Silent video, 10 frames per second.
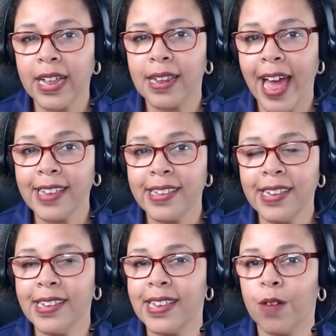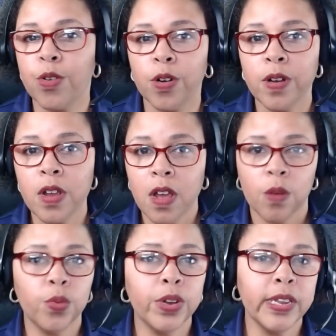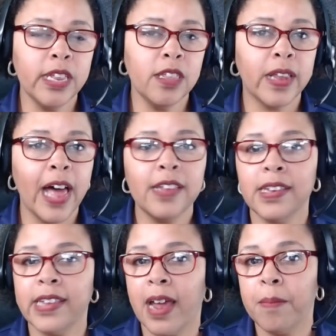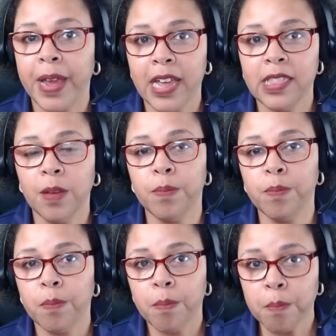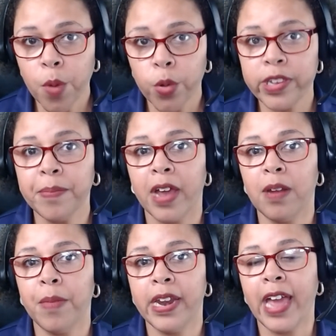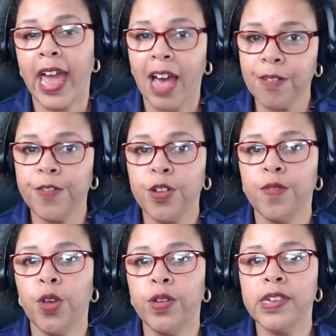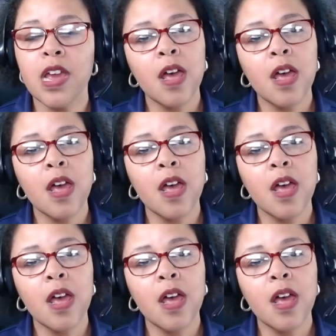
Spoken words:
classes that were really the classes that paid the most amount of money, I have a few of those,